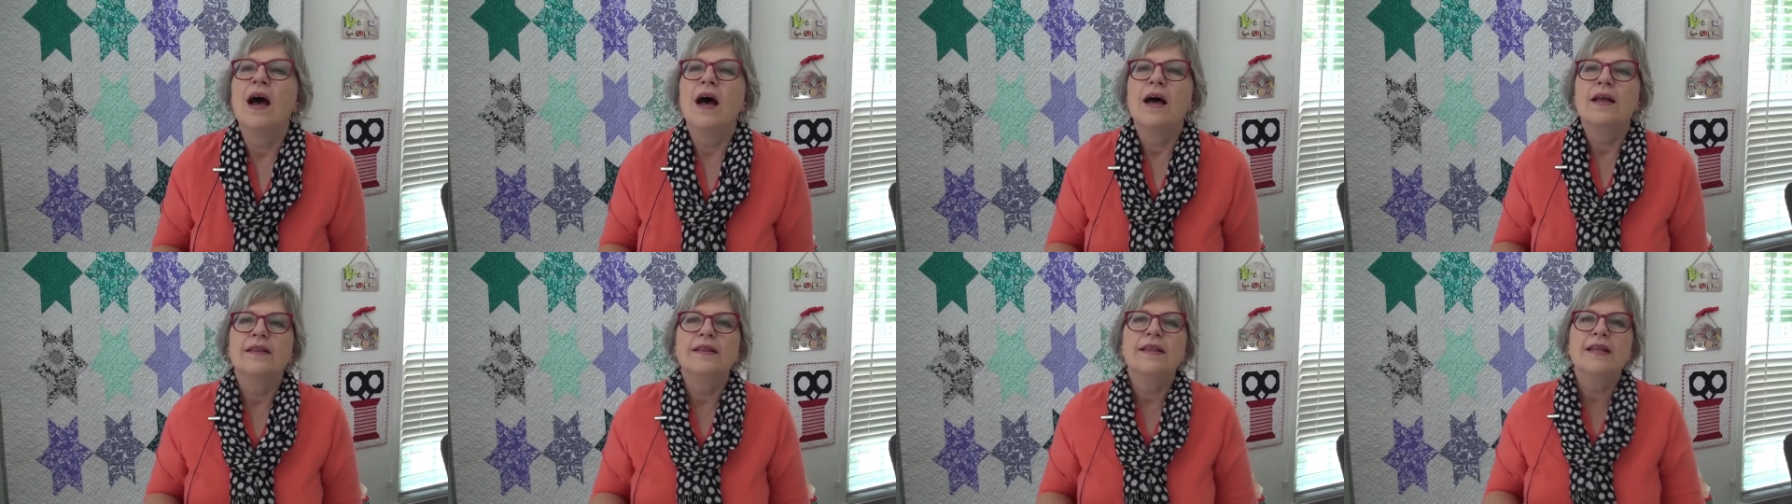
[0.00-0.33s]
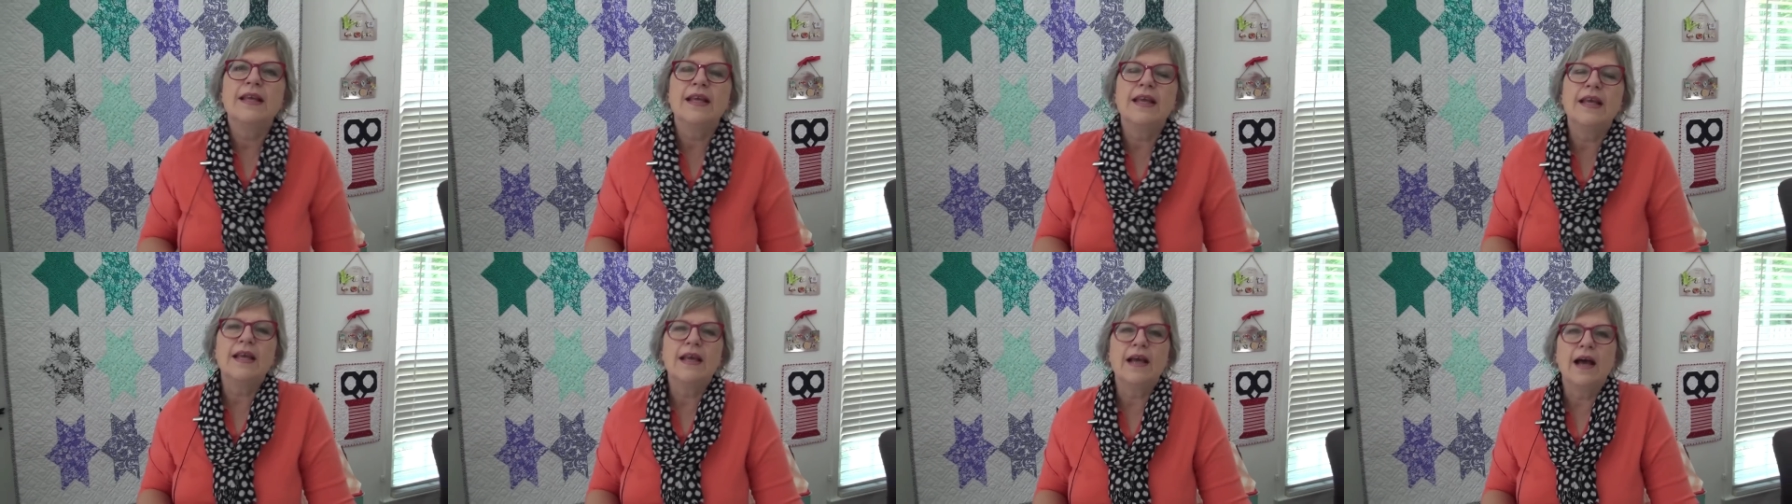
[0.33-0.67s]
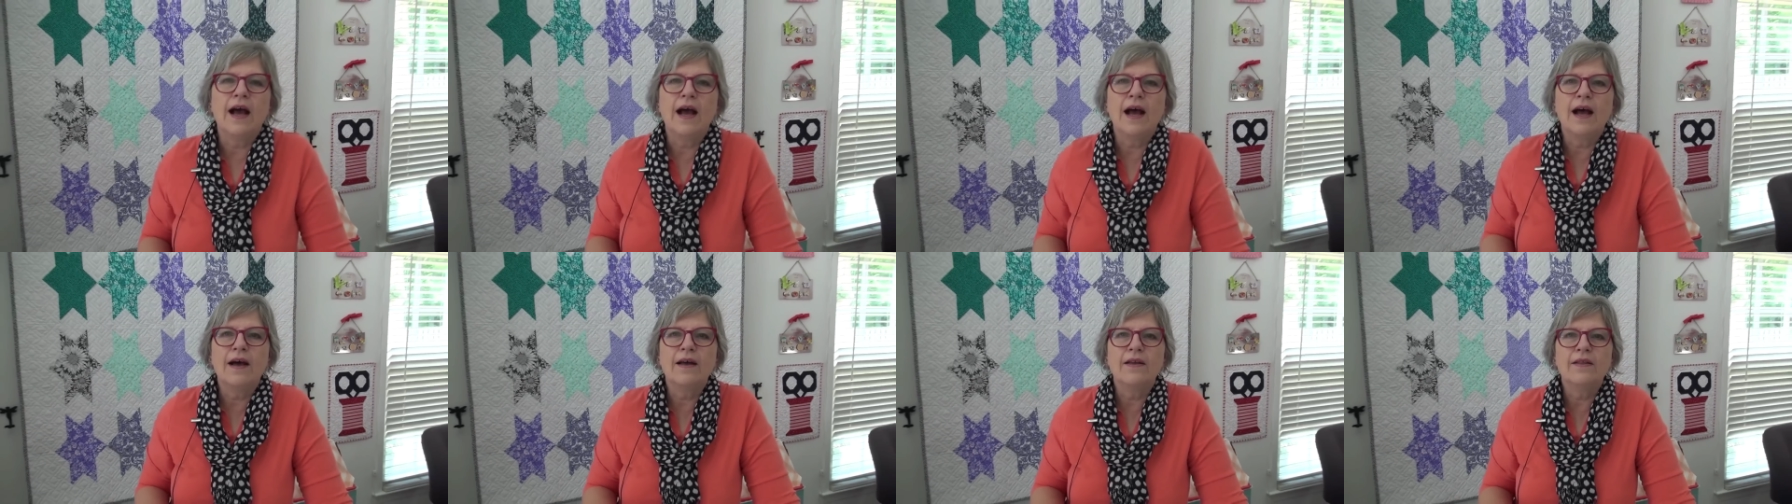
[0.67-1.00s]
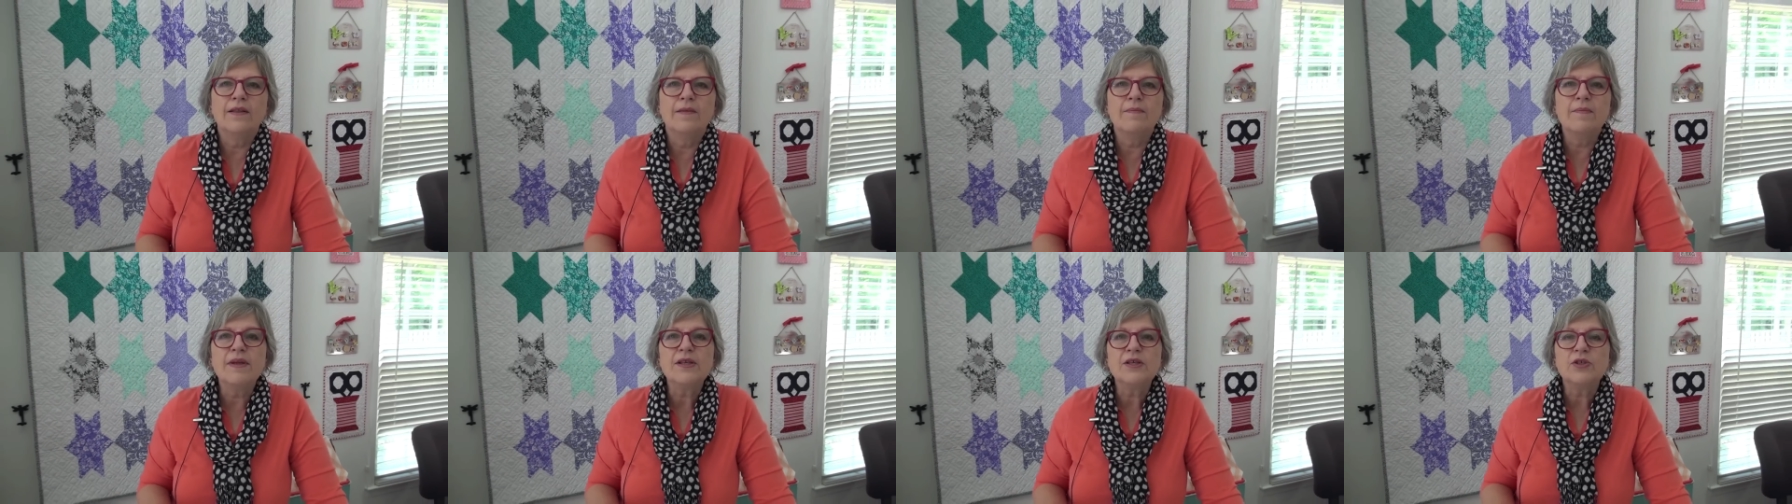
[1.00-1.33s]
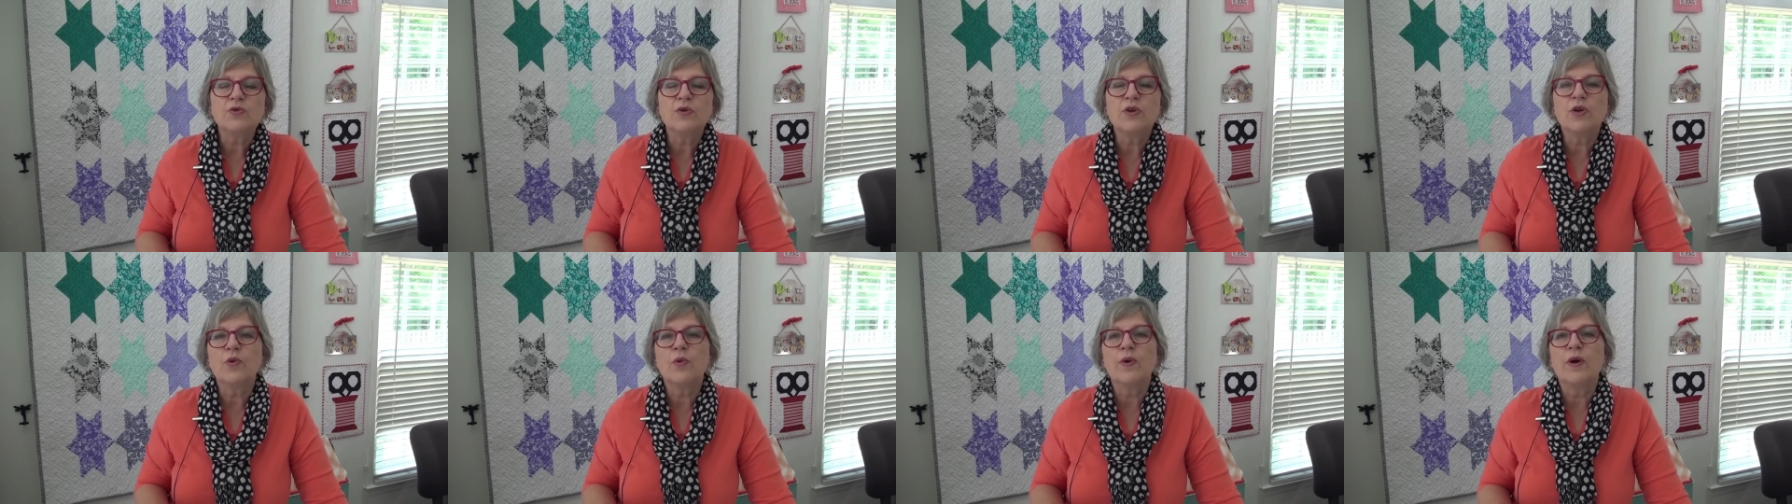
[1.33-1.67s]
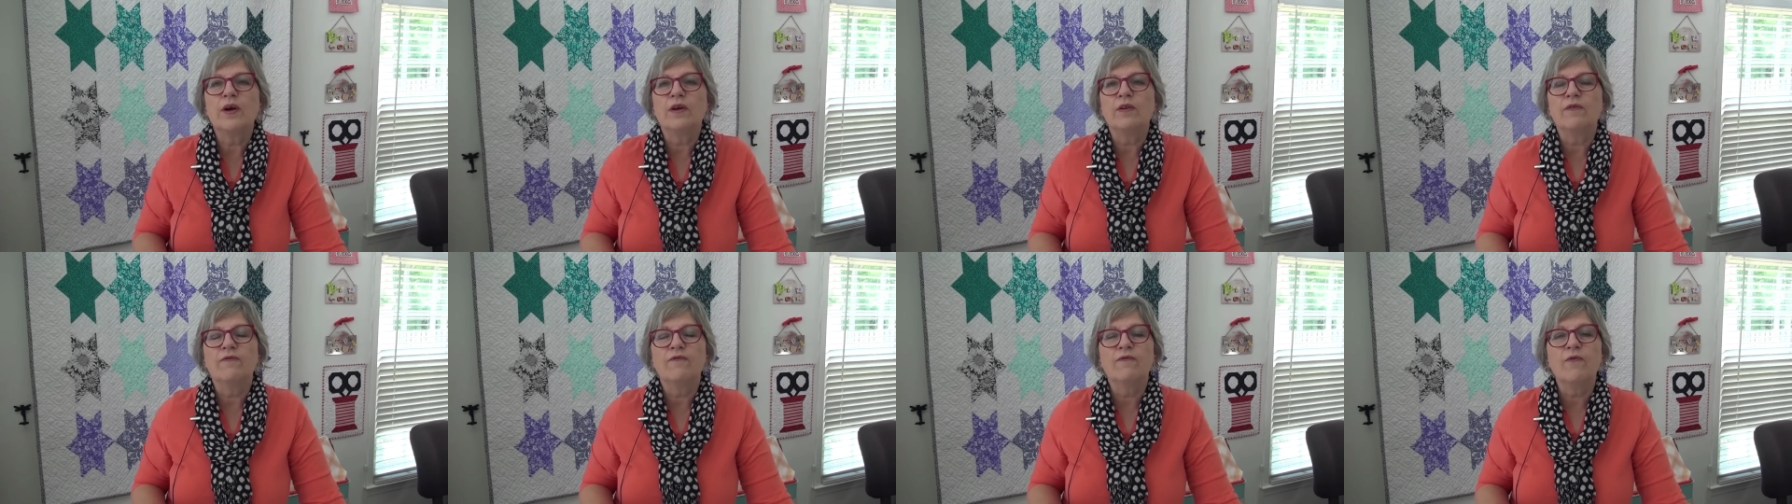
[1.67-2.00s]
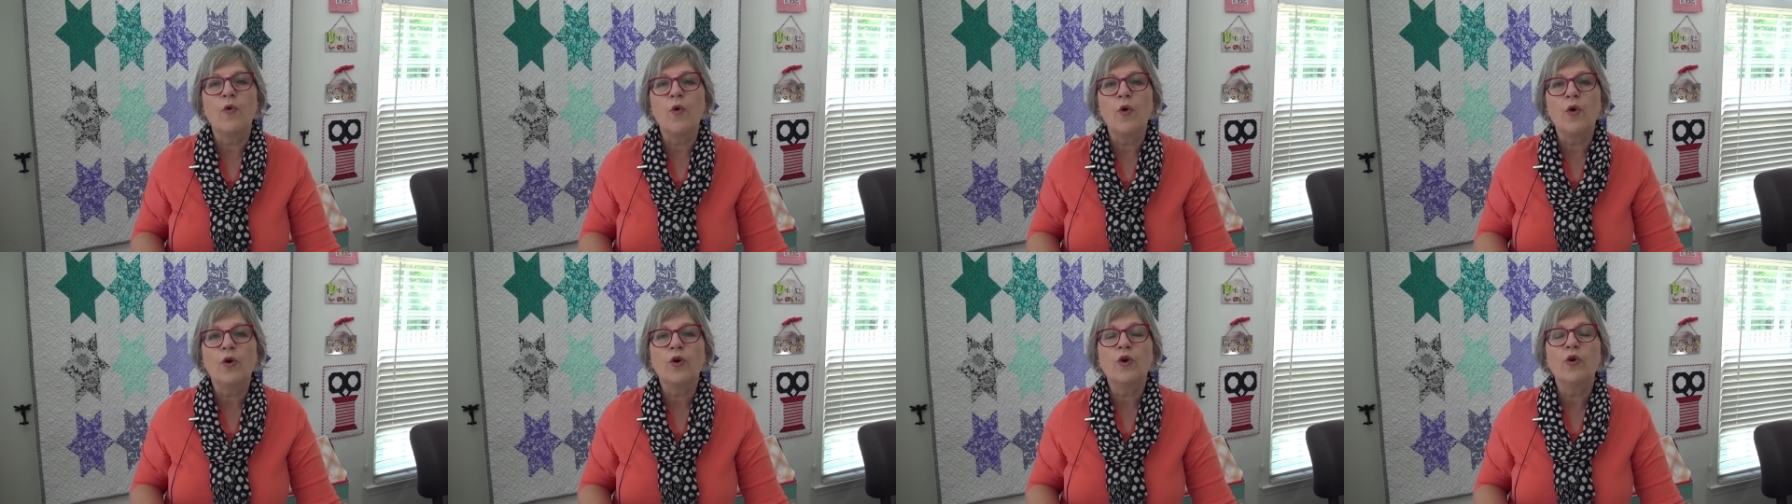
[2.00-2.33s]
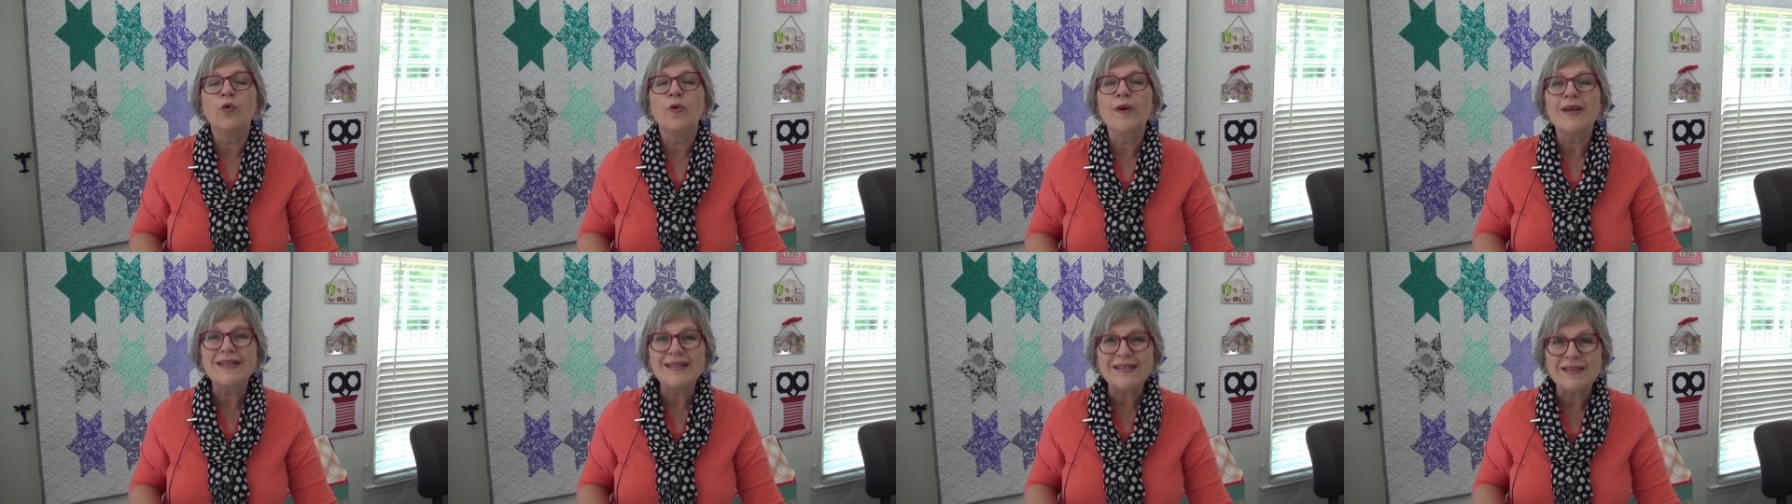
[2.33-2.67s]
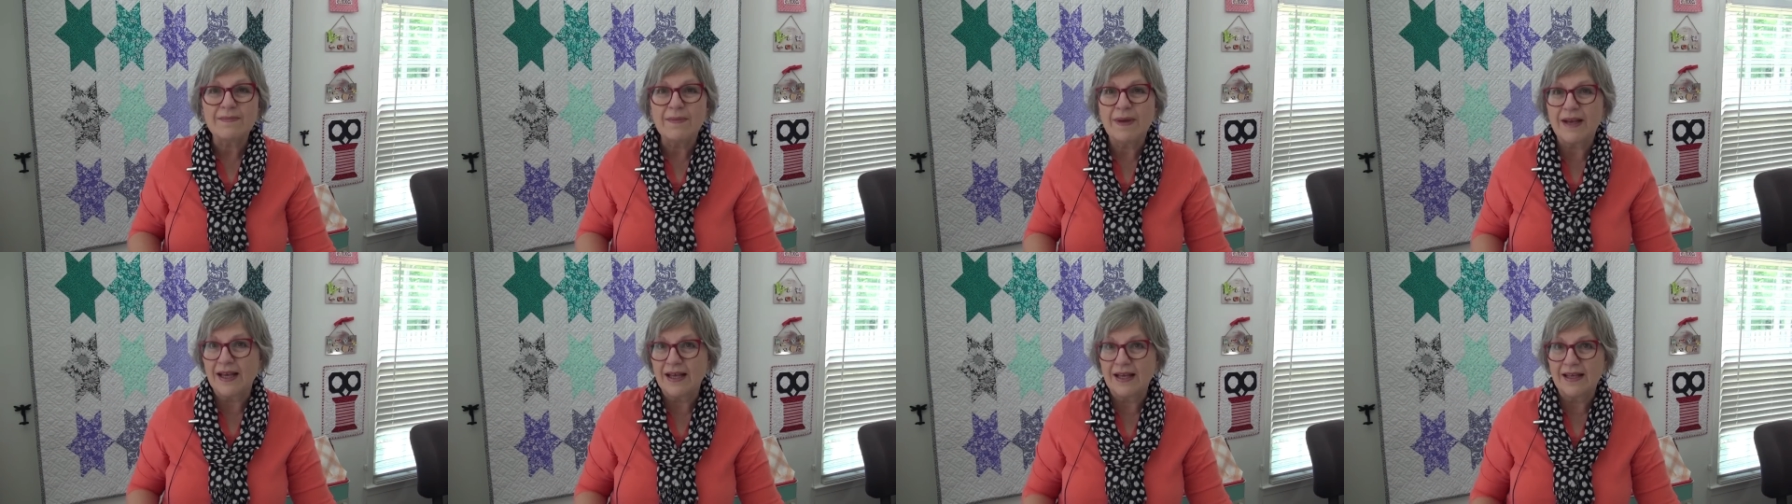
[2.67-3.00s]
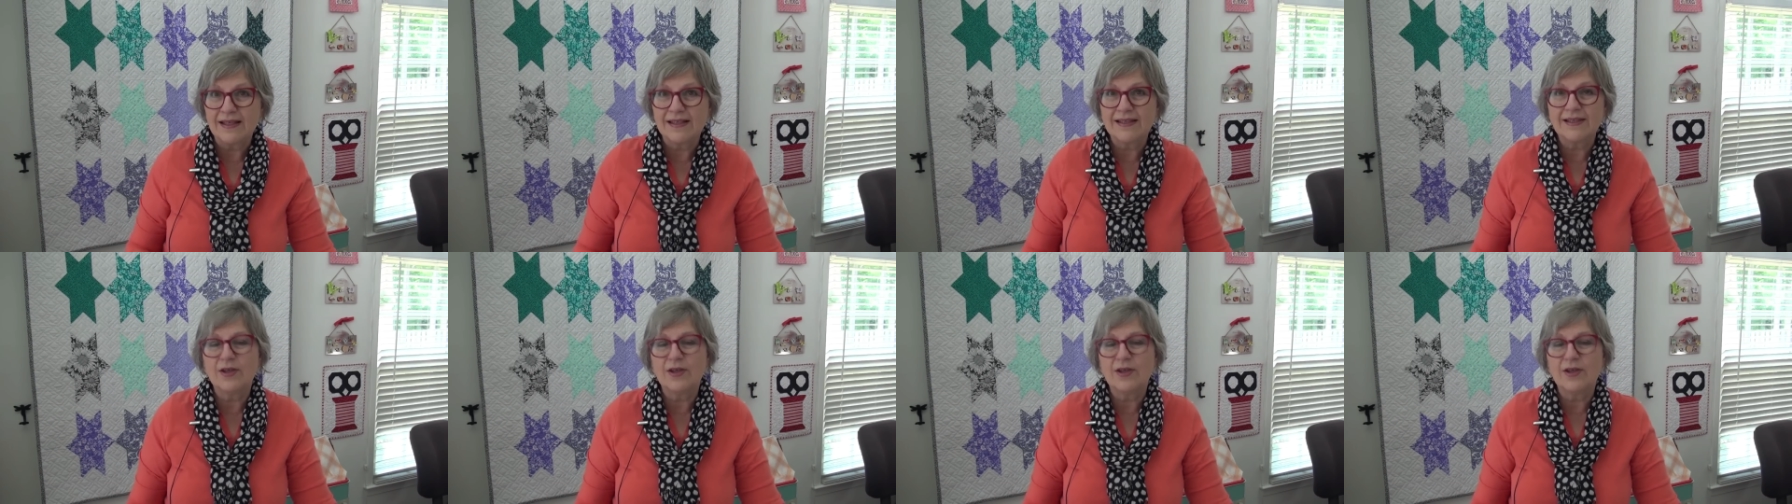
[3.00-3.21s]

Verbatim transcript: the uh, the mystery quilt for Christmas.